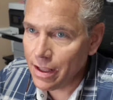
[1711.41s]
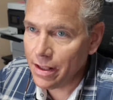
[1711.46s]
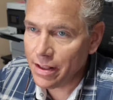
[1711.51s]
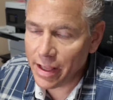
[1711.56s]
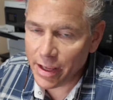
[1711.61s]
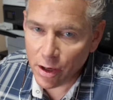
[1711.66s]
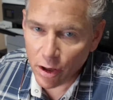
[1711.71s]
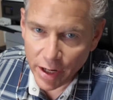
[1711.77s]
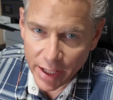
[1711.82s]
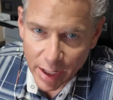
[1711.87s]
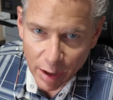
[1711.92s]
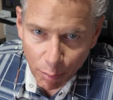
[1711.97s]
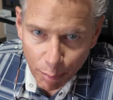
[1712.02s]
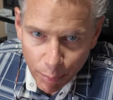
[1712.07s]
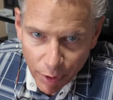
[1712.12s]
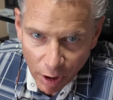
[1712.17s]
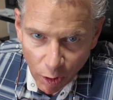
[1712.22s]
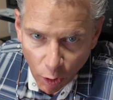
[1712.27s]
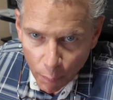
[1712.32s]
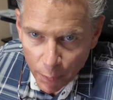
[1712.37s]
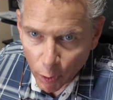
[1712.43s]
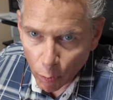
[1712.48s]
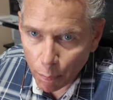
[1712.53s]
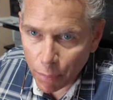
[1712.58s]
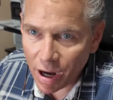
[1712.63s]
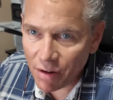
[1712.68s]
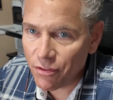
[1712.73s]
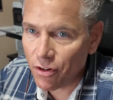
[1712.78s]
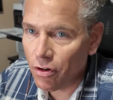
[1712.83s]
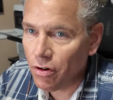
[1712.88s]
Then you're going to need an orbital
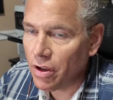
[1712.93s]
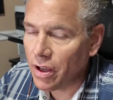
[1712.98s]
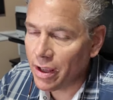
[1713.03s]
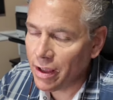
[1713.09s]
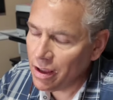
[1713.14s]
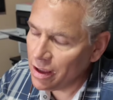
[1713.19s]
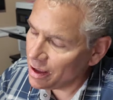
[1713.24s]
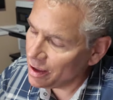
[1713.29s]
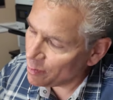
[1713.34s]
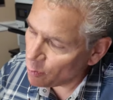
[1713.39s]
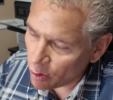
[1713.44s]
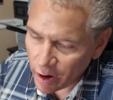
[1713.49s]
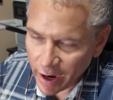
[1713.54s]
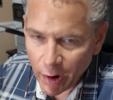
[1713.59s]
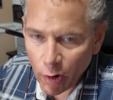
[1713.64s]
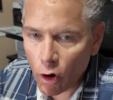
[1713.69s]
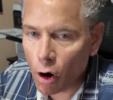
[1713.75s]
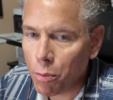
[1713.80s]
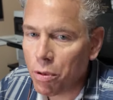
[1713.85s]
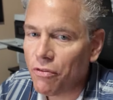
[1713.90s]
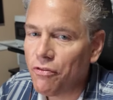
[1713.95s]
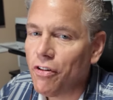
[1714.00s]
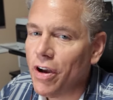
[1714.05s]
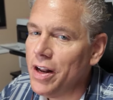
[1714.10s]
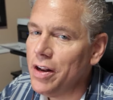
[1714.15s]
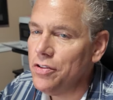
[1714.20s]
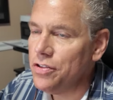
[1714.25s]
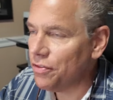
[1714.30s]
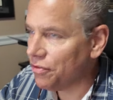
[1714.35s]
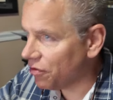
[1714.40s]
buffer. Harbor Freight
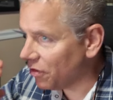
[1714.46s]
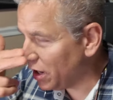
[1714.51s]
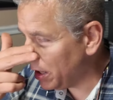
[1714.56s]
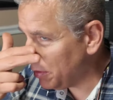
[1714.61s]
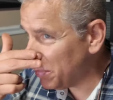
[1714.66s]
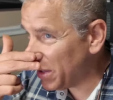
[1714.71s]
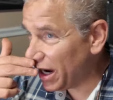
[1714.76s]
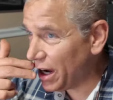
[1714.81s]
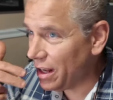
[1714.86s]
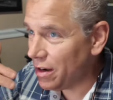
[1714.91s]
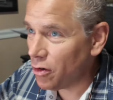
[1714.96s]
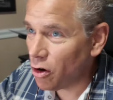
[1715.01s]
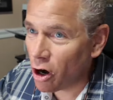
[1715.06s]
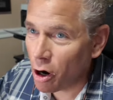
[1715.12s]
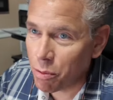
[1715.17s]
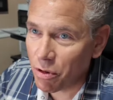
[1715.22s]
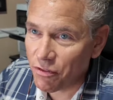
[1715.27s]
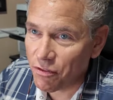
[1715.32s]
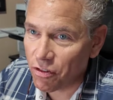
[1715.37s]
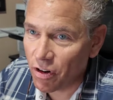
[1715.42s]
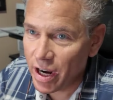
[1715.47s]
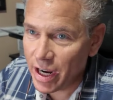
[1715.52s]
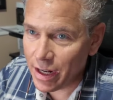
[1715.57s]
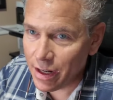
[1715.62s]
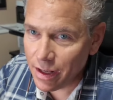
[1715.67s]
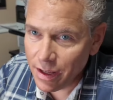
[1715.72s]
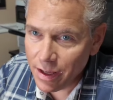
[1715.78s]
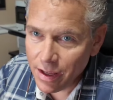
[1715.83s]
is your friend, man. Harbor Freight.